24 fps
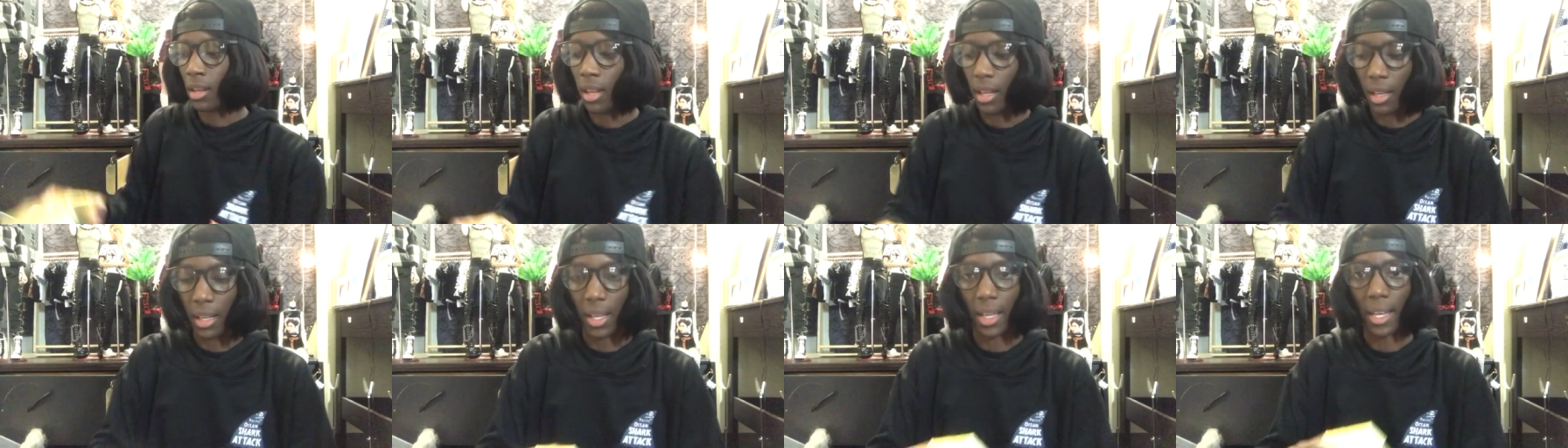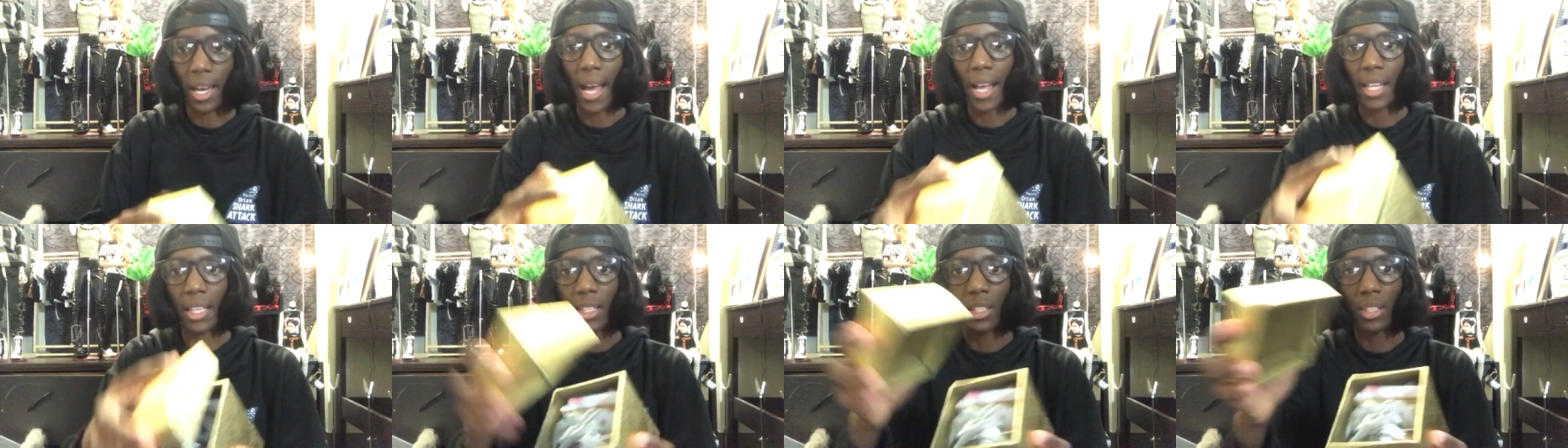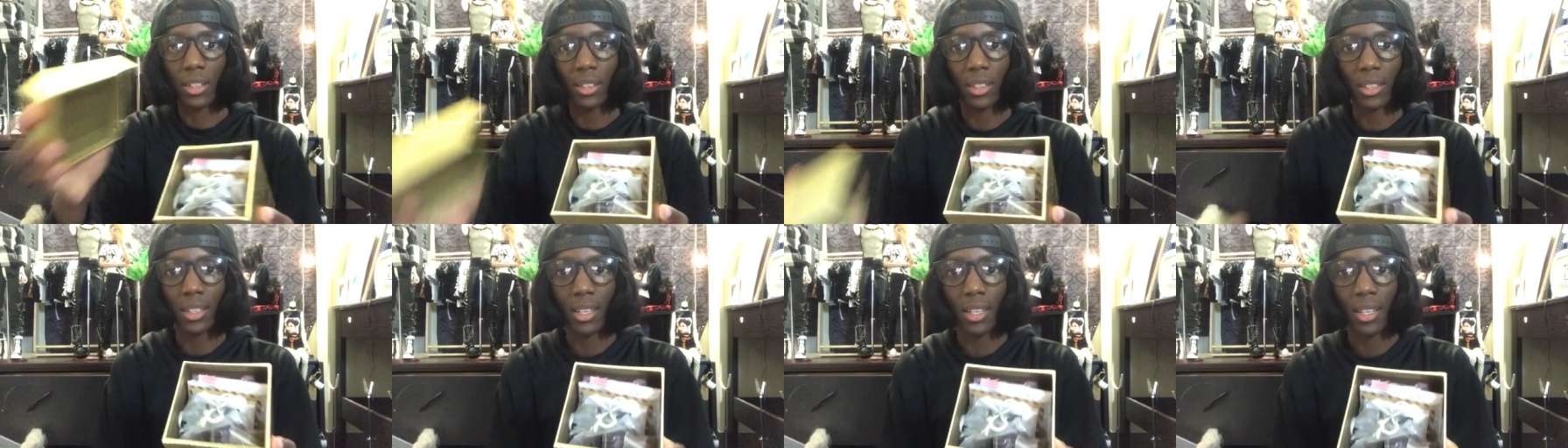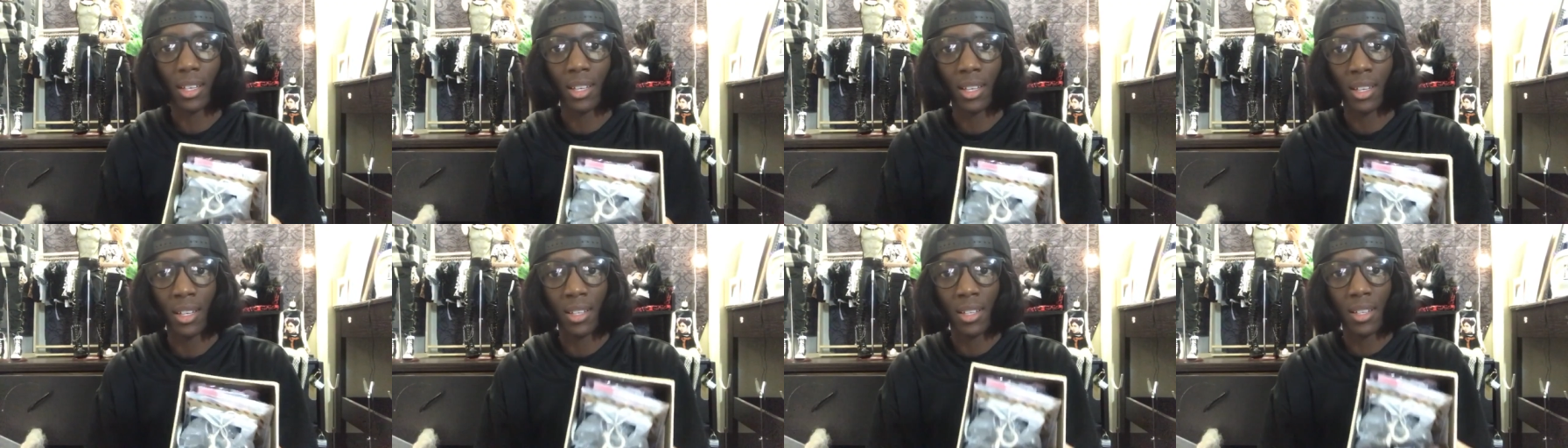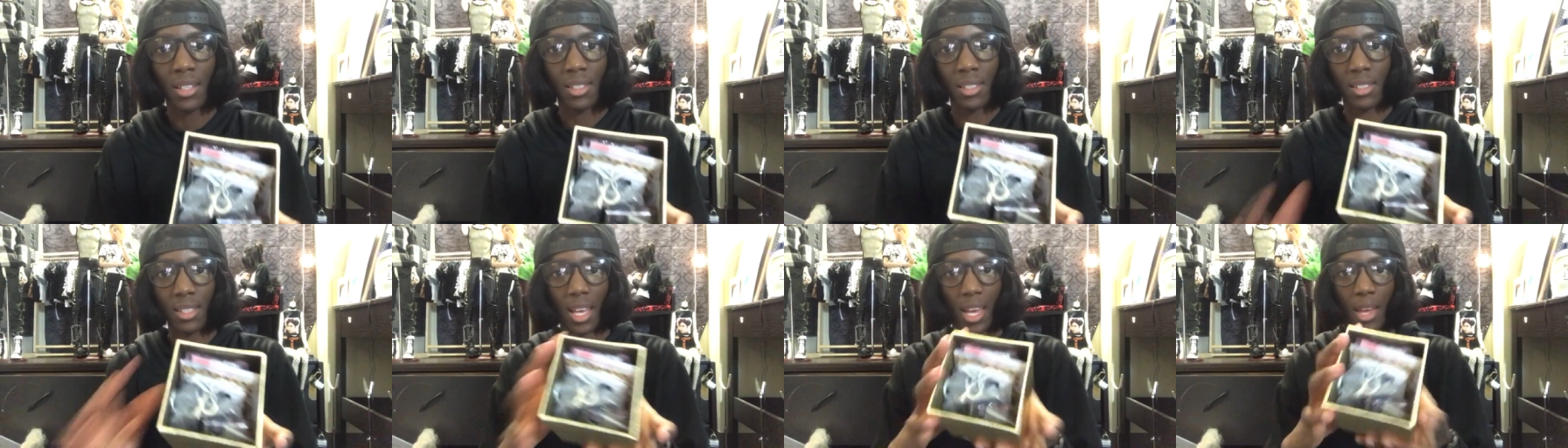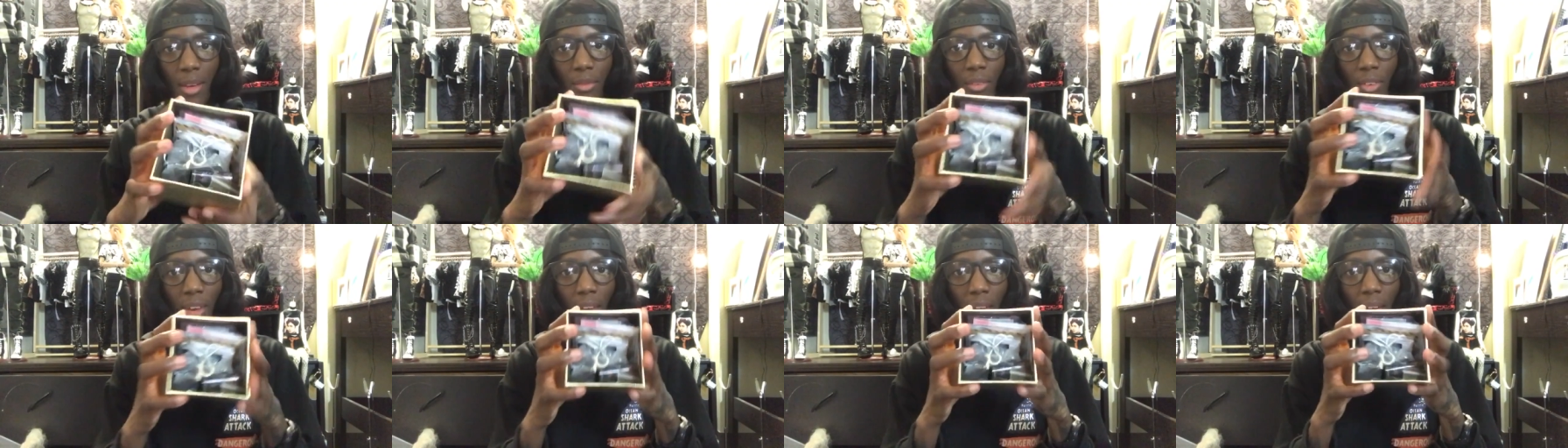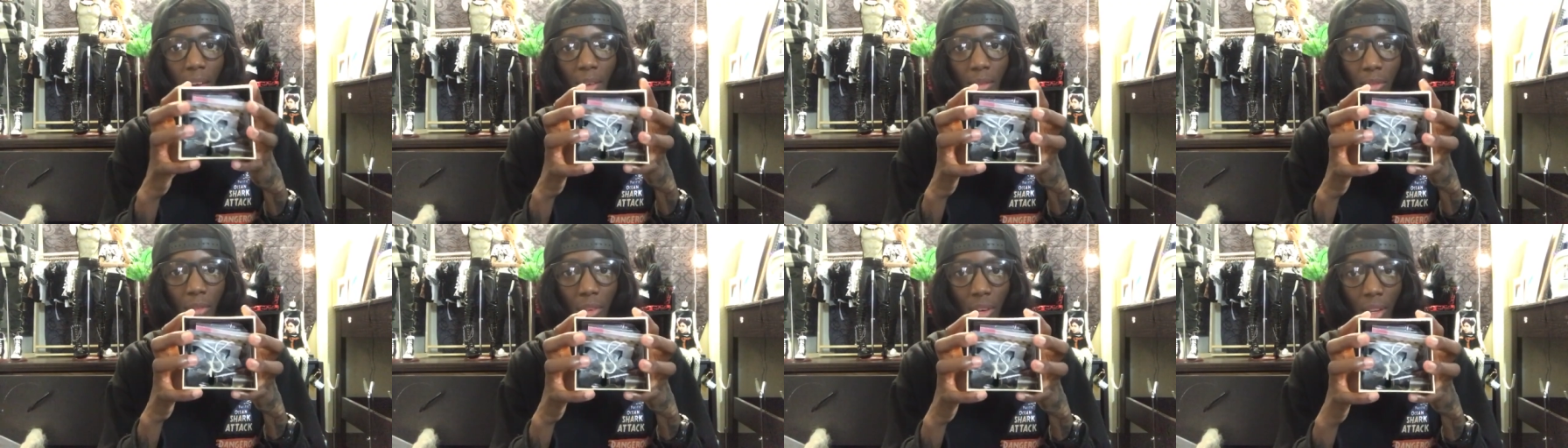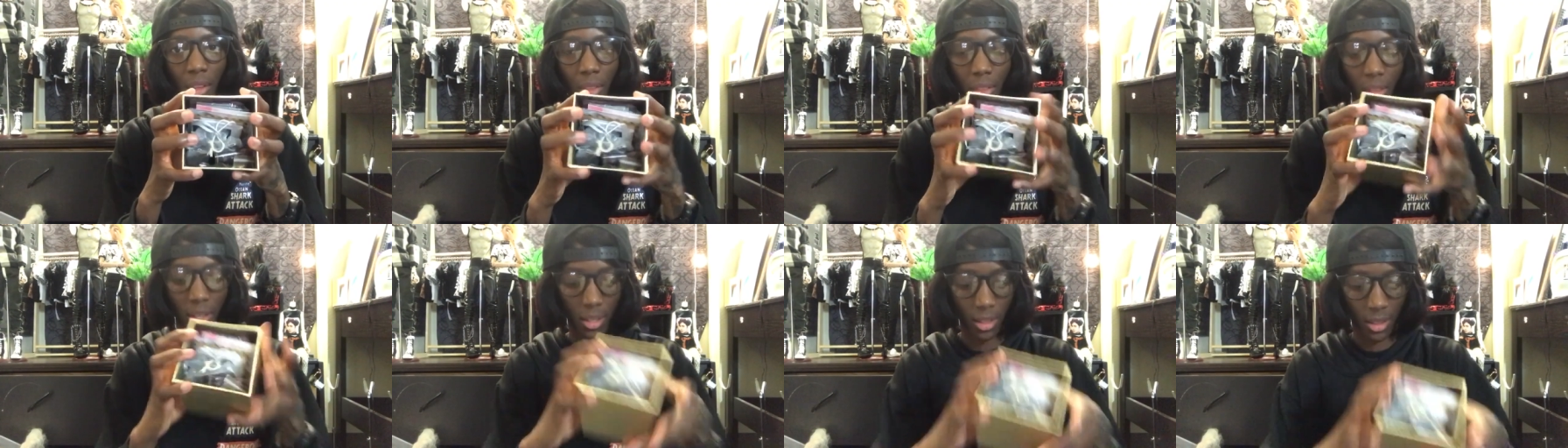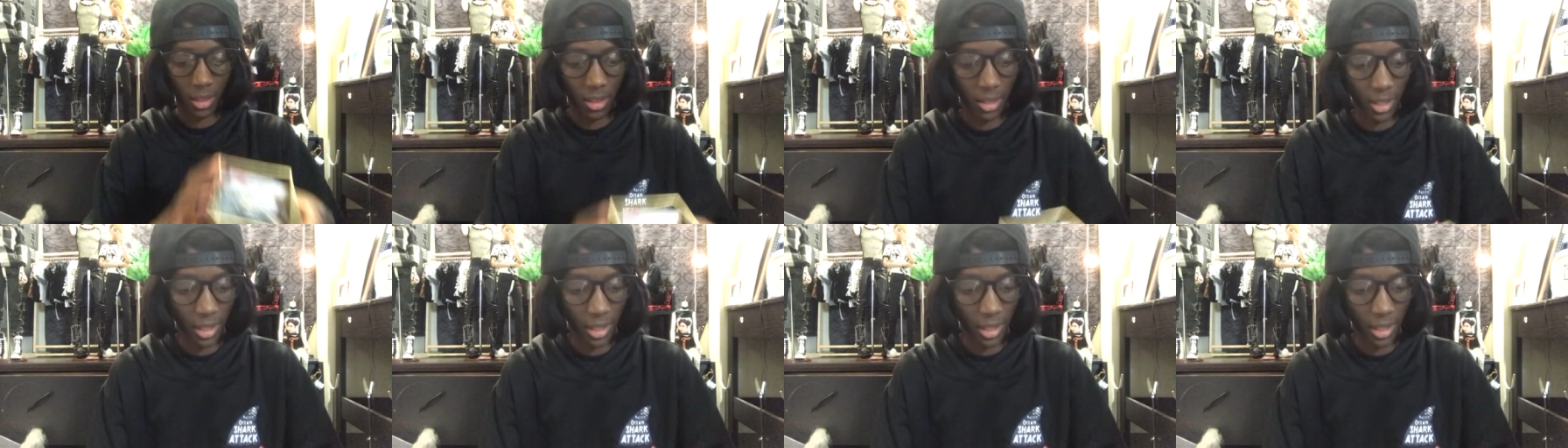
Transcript: Like I literally save everything